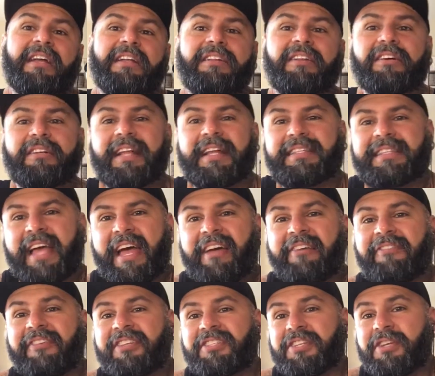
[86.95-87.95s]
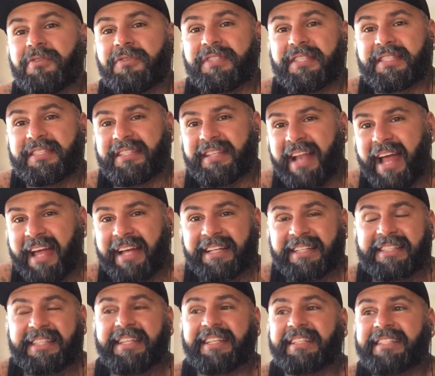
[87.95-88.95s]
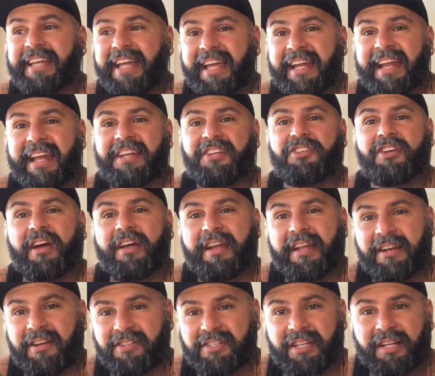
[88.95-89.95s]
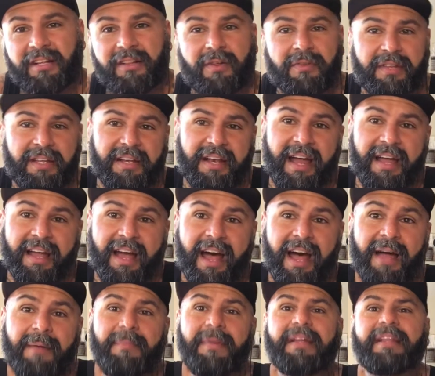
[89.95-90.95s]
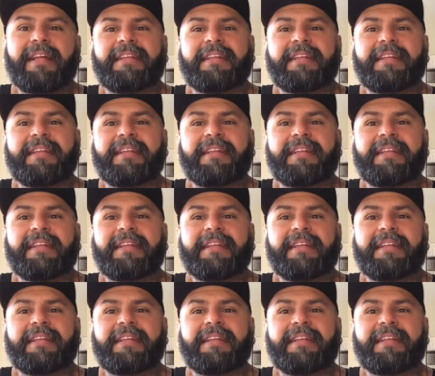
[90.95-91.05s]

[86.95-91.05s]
Look, that's F Excuses 1910 at jonandersenclothing.com.